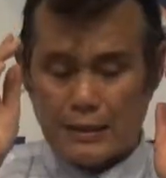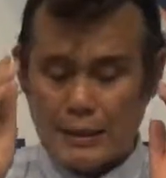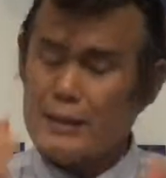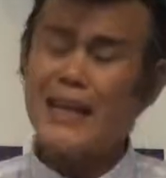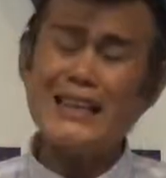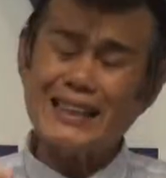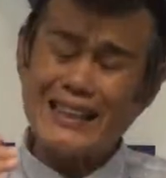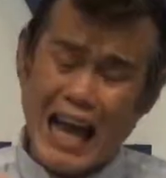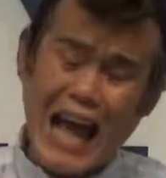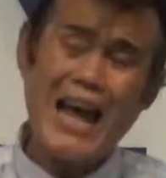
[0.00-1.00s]
did
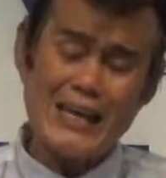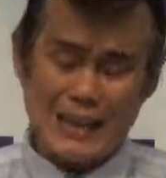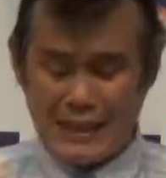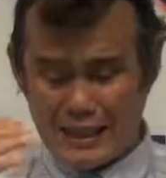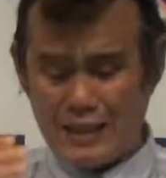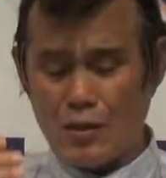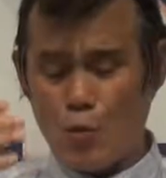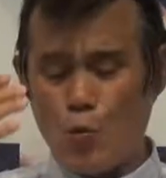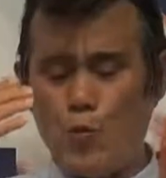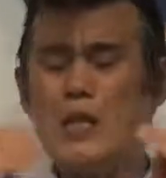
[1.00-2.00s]
not die in the
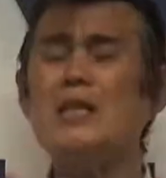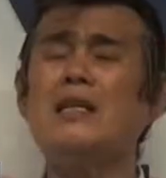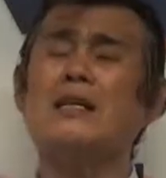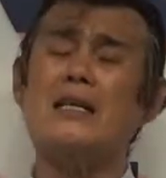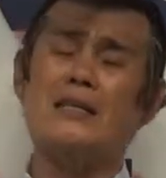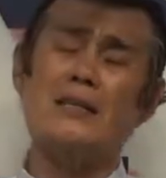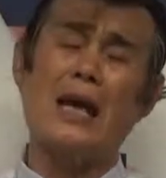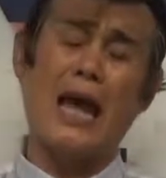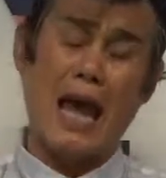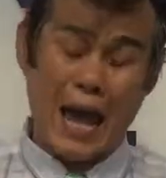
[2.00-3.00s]
wilderness
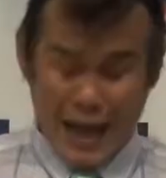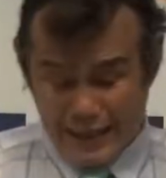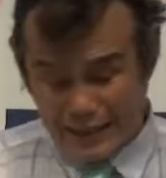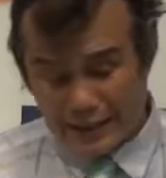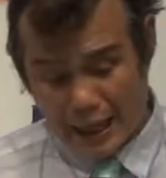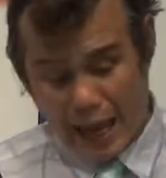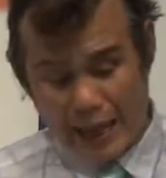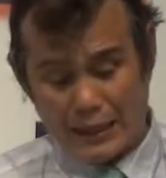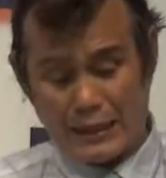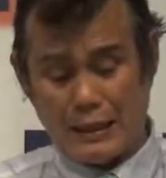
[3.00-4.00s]
and,
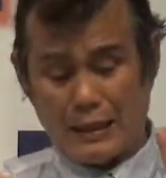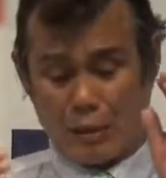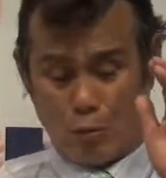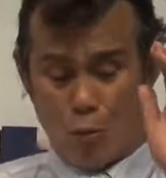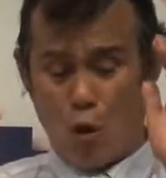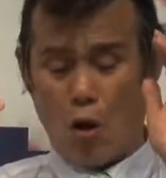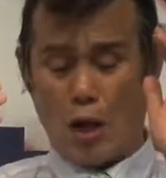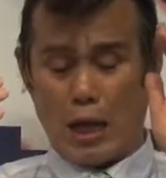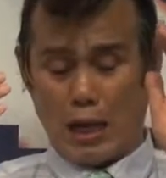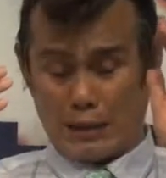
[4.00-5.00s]
and were,
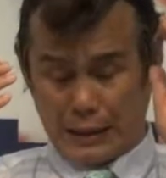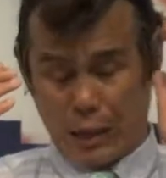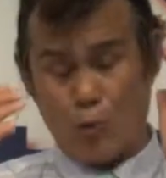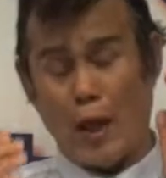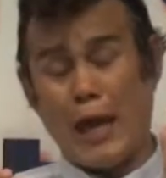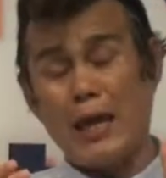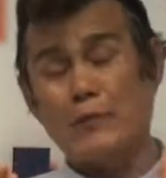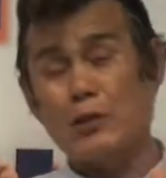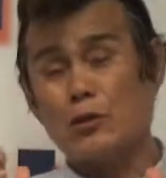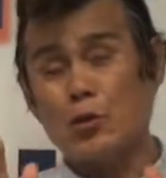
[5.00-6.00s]
uh, they were
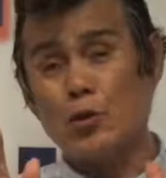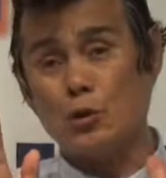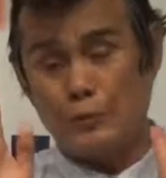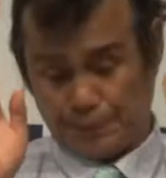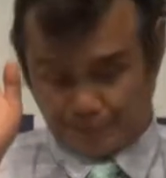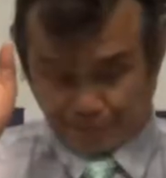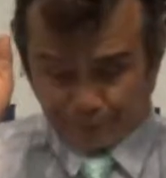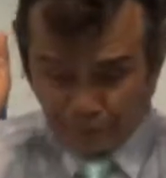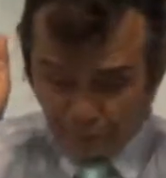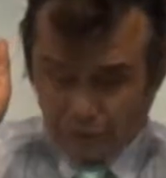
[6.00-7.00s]
able to,
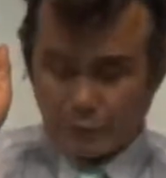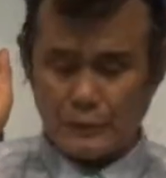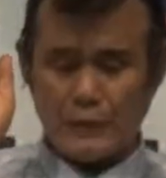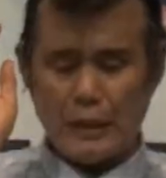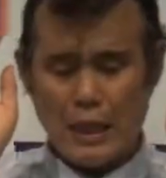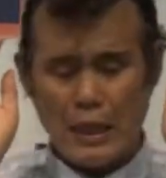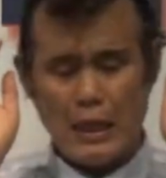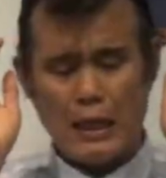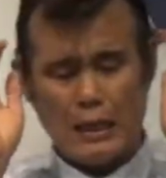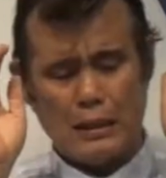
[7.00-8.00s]

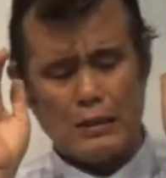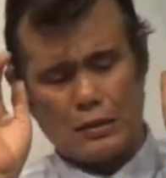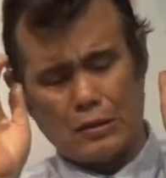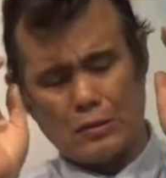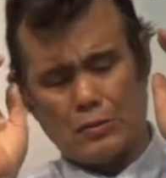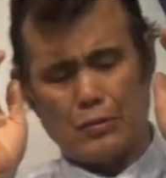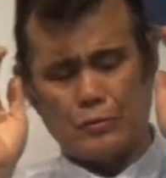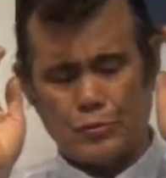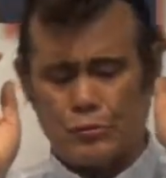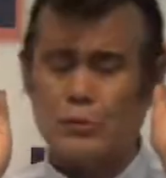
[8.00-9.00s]
uh, to
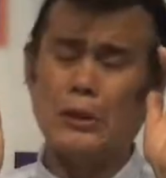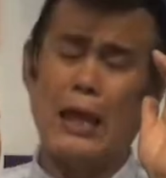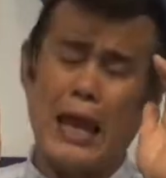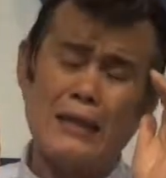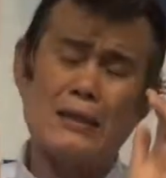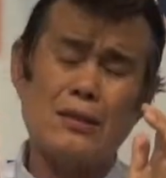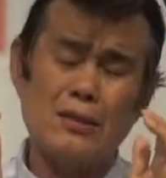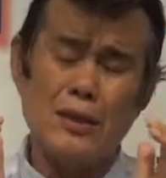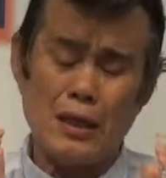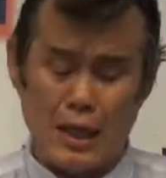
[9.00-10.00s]

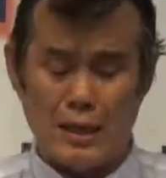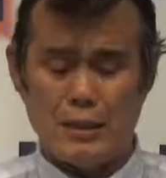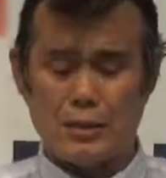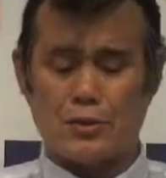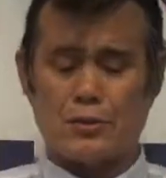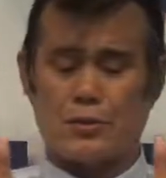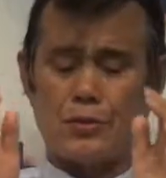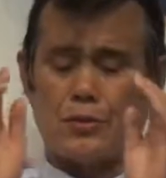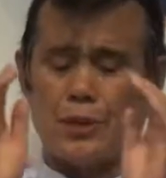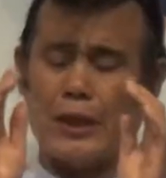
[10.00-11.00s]
enter
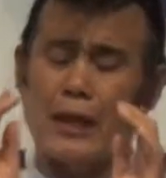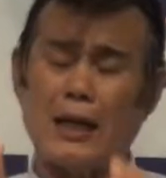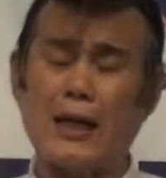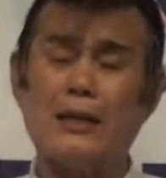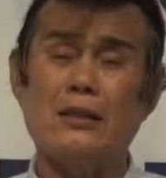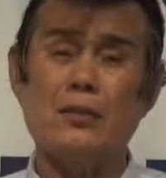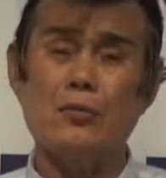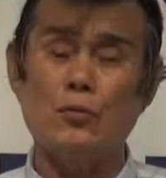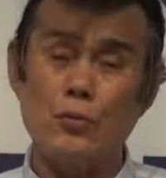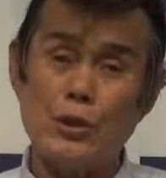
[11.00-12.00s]
into the Canaan
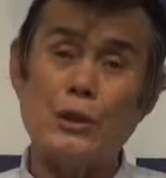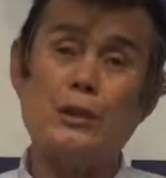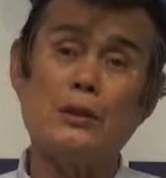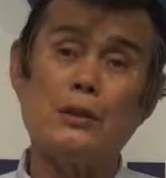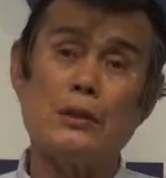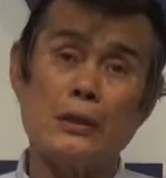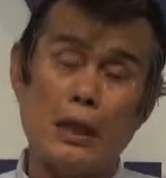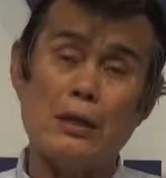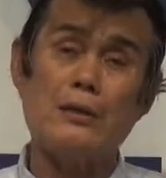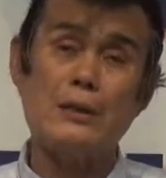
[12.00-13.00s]
with
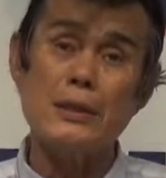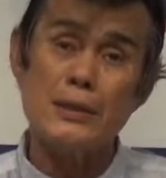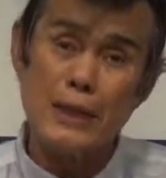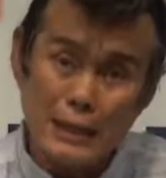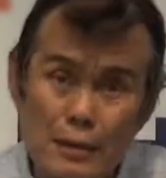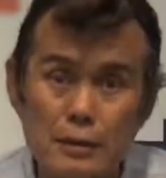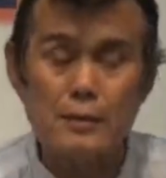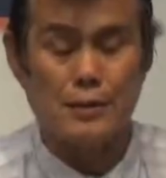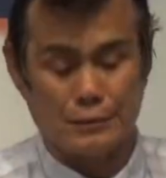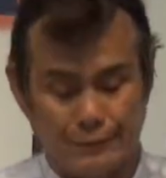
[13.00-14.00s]
their descendants.